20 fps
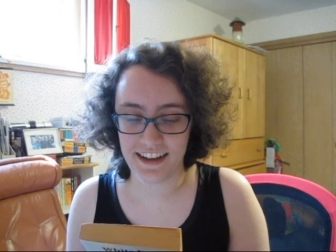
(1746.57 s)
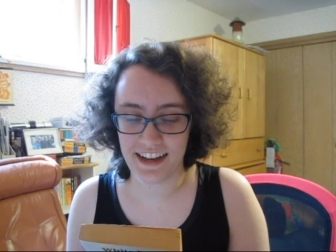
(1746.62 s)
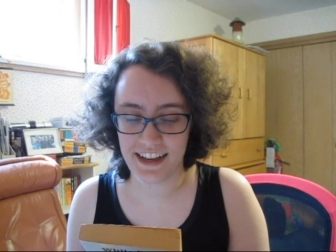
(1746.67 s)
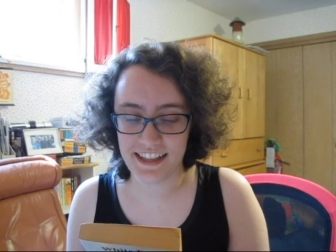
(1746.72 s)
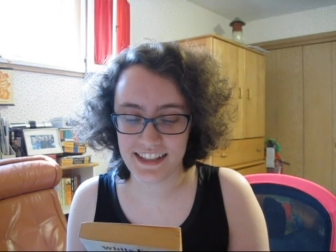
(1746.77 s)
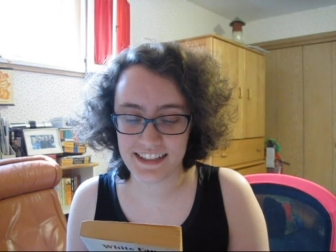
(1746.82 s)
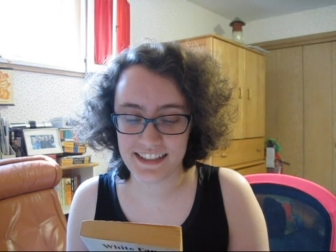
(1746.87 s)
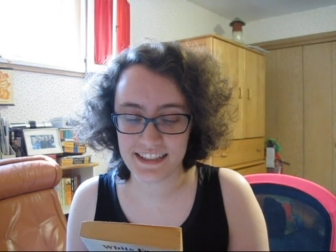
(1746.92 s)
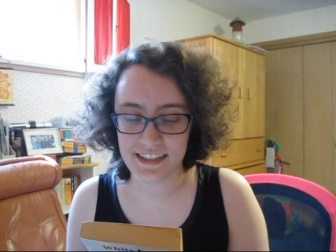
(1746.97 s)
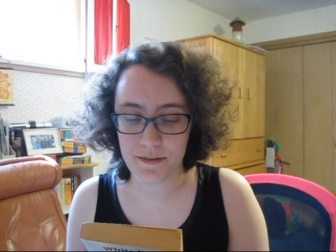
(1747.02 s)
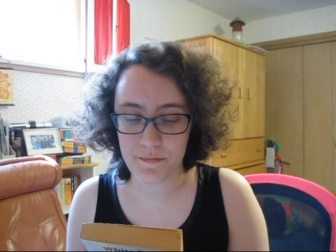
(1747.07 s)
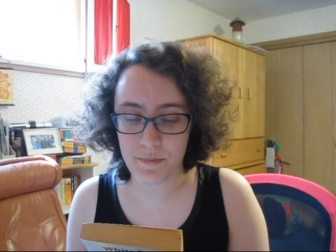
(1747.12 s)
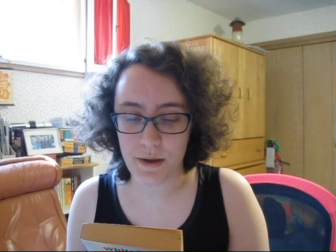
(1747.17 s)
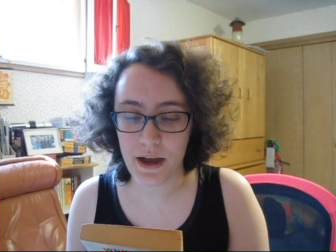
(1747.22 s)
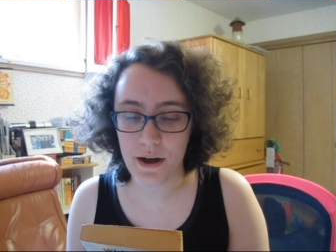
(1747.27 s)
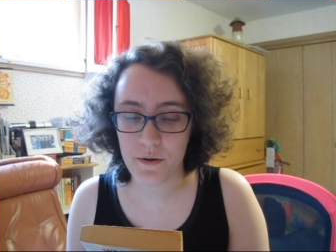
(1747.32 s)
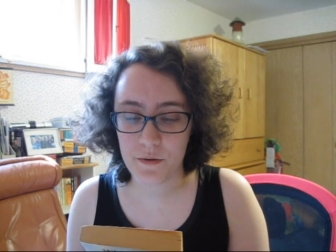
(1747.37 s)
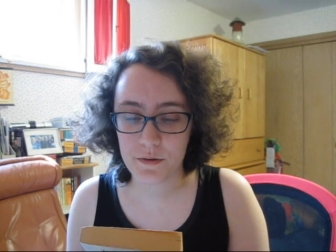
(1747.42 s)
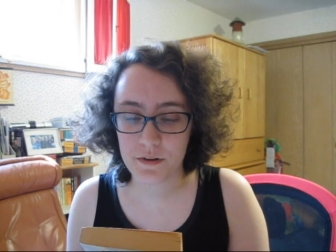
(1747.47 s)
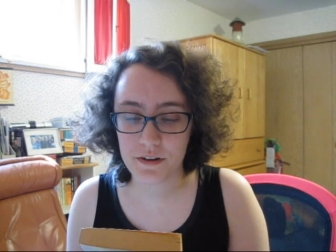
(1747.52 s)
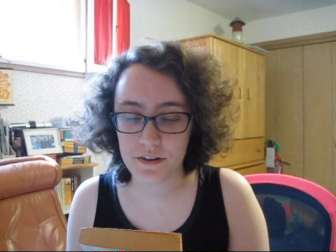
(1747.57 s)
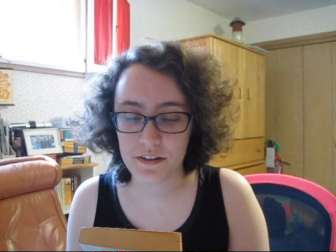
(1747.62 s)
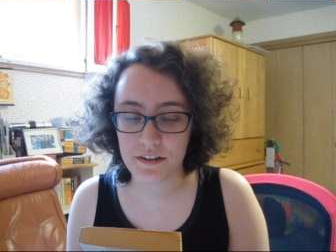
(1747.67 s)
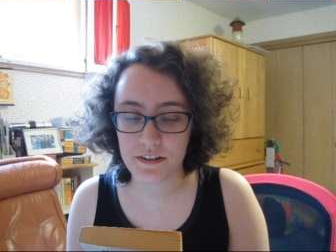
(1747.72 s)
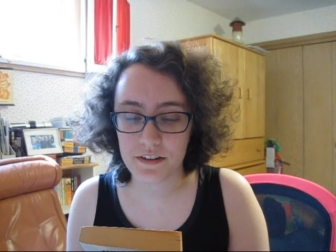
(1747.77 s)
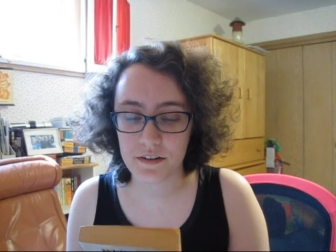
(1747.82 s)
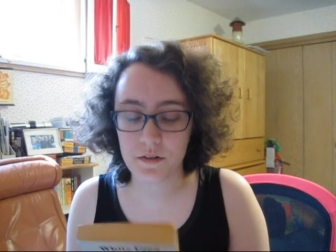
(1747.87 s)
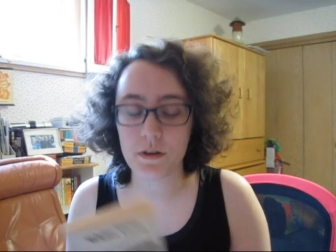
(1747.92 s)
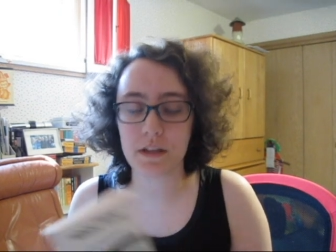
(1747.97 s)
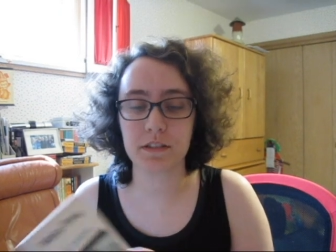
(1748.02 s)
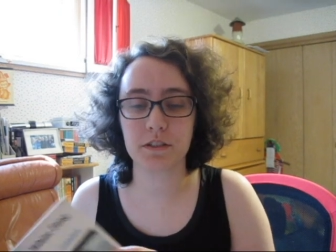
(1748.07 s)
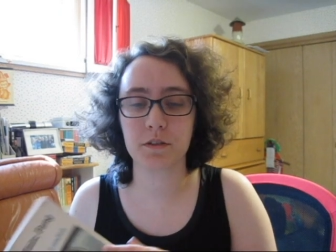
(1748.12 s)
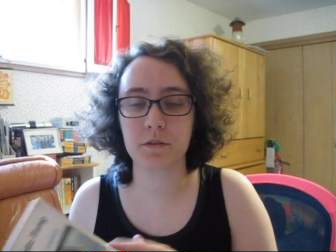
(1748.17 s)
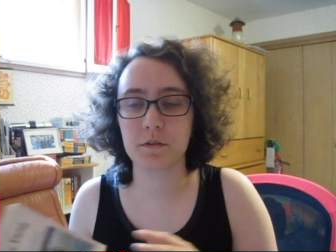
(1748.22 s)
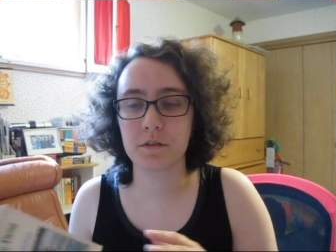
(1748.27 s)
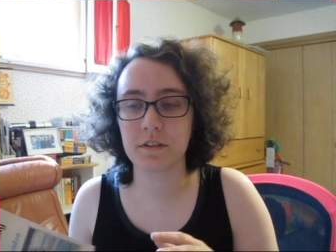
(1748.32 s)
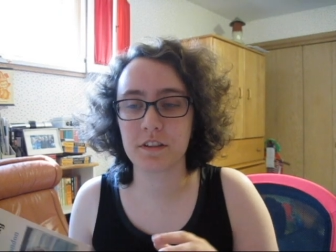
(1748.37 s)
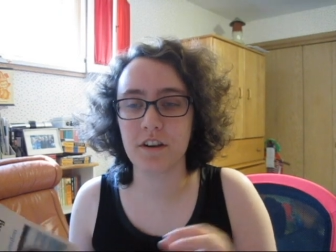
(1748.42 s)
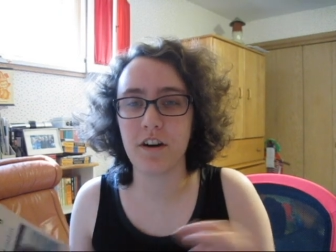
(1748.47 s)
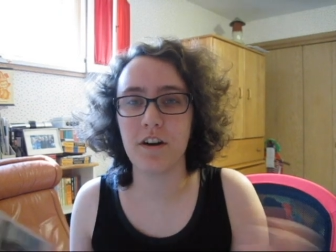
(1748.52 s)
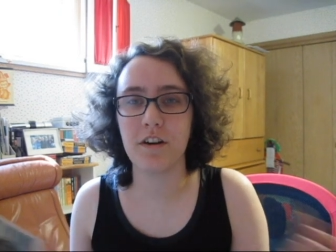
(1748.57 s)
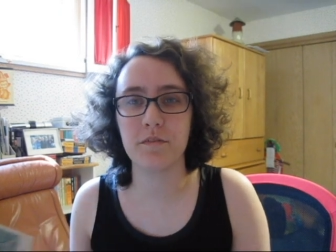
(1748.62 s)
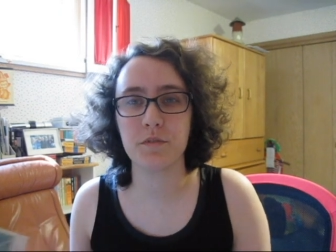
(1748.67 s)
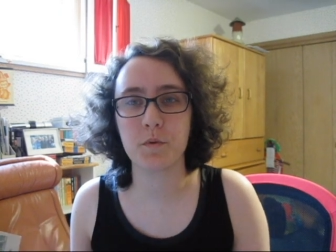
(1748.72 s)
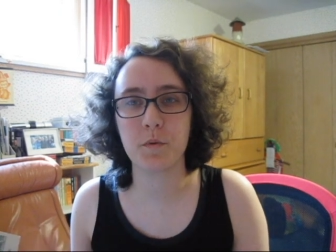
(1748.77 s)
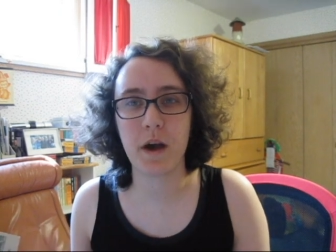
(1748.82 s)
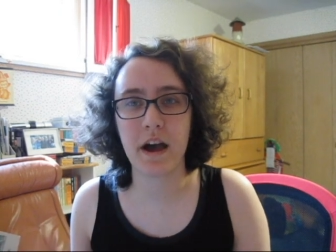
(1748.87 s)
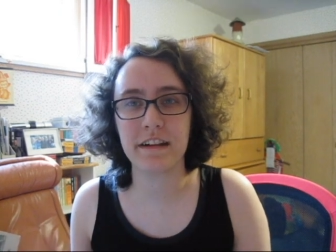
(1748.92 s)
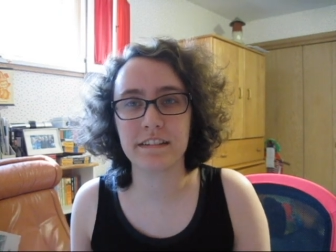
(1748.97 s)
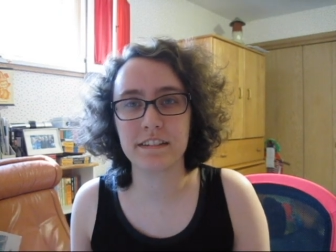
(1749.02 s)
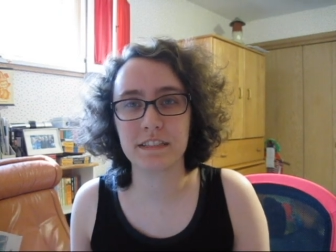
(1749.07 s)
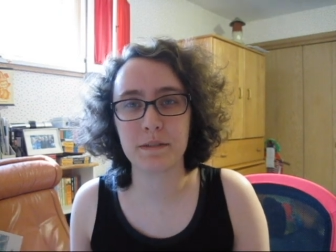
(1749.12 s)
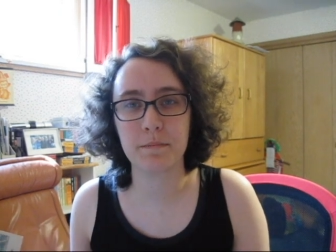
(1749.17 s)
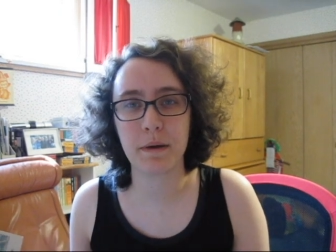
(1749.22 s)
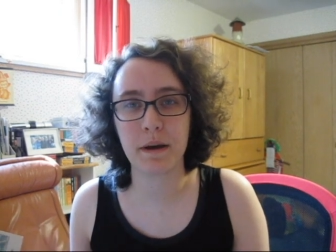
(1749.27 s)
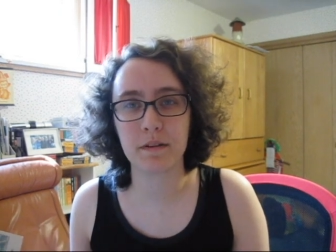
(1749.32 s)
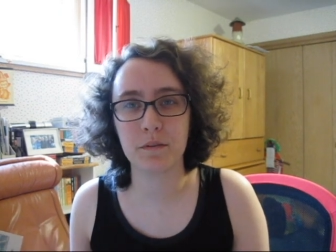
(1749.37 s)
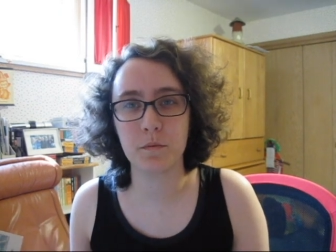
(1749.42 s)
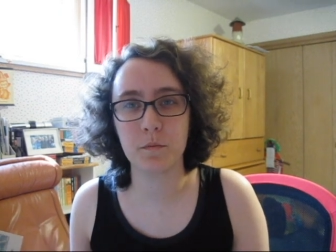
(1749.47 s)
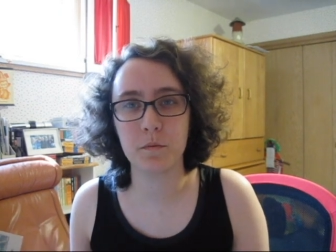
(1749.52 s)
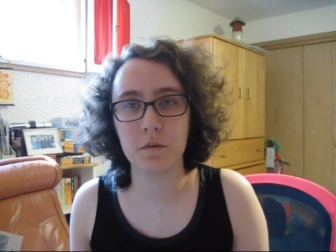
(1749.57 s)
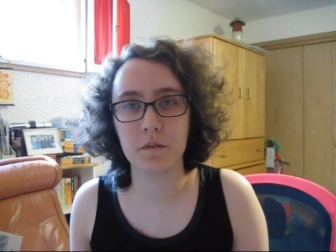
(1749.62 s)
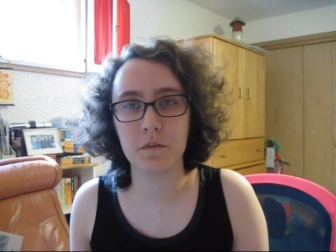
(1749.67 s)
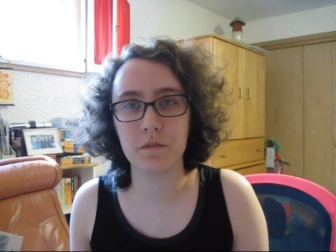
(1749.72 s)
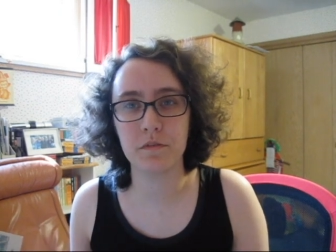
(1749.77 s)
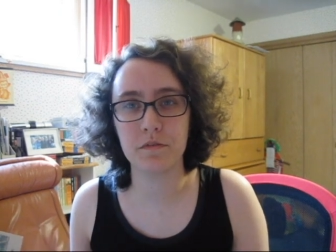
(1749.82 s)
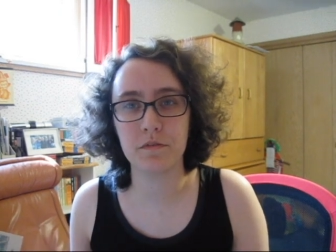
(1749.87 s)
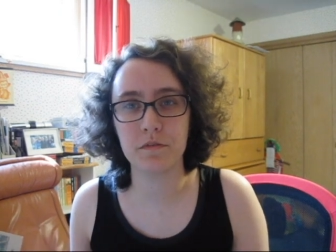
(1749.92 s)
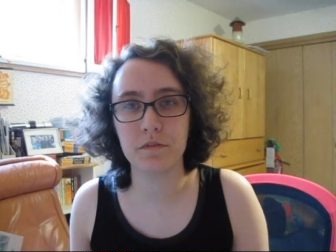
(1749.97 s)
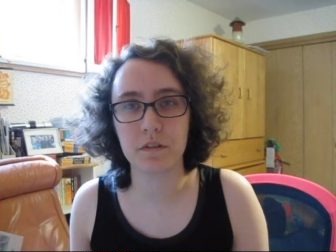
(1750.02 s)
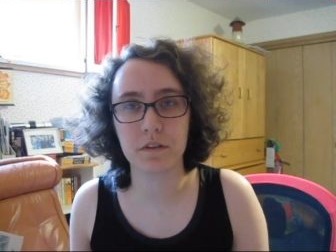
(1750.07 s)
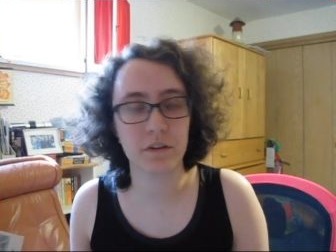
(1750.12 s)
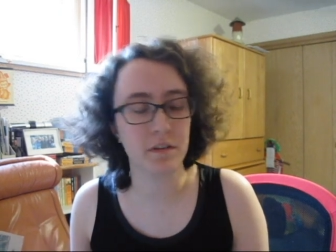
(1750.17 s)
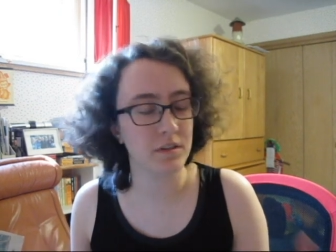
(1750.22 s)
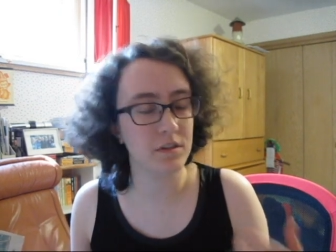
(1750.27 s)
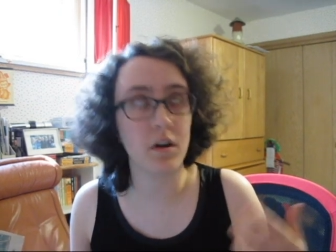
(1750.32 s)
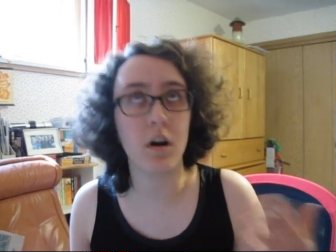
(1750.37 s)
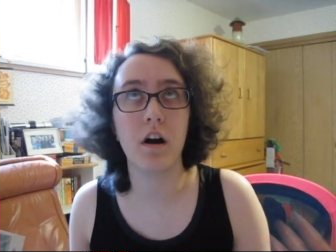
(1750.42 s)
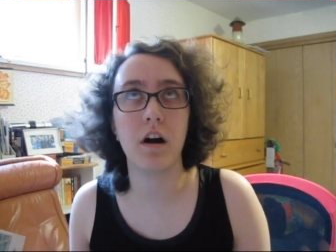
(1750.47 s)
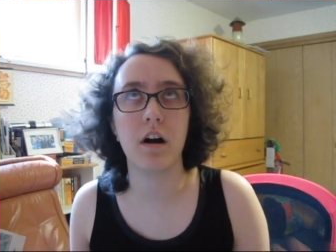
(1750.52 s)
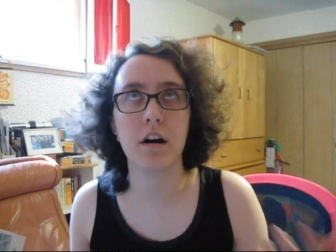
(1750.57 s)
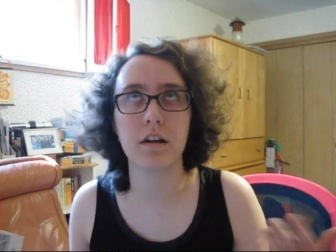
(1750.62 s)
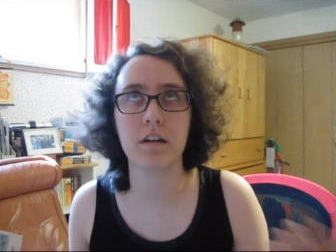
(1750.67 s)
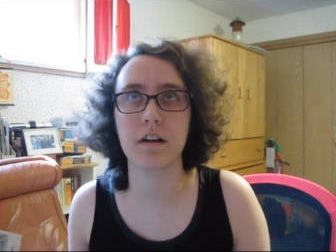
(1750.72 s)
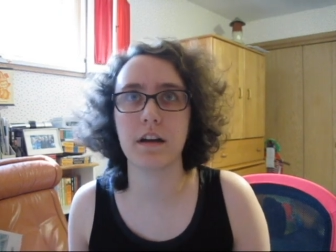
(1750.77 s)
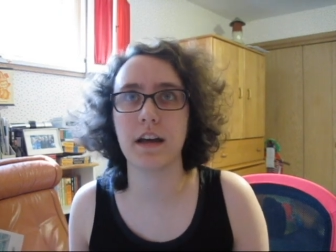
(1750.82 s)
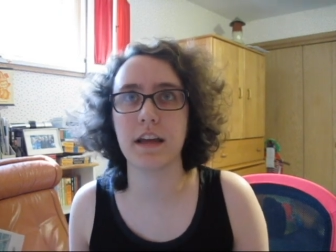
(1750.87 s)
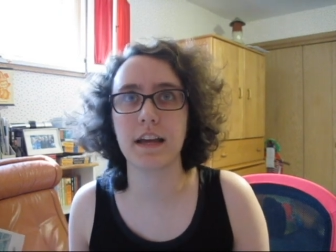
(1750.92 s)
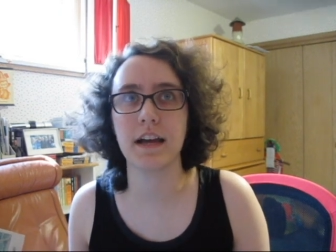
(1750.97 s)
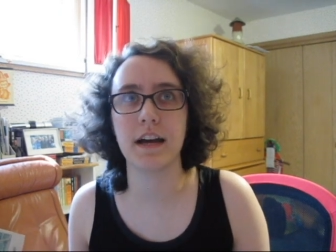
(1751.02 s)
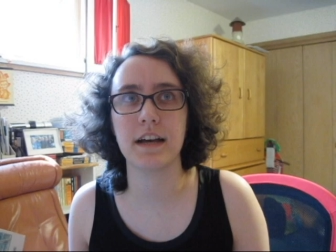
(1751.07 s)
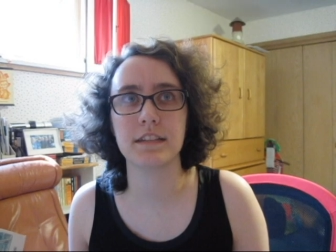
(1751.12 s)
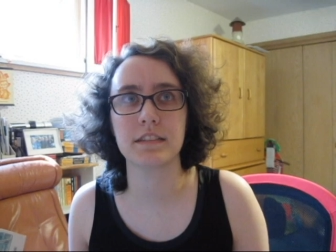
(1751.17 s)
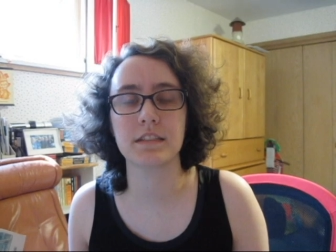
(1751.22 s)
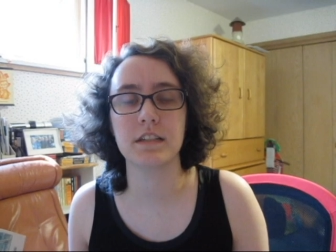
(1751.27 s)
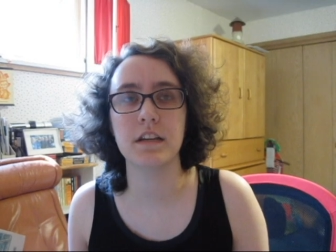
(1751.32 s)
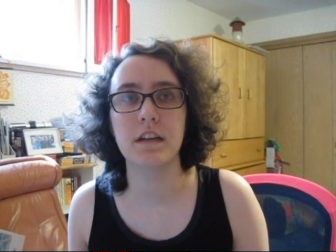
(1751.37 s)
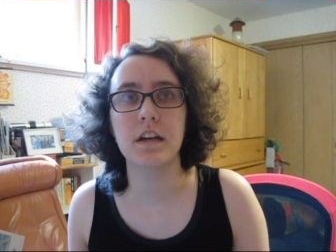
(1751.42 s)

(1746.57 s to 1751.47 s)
it's about, okay, so the Call of the Wild is about a wolf, or a dog, I guess,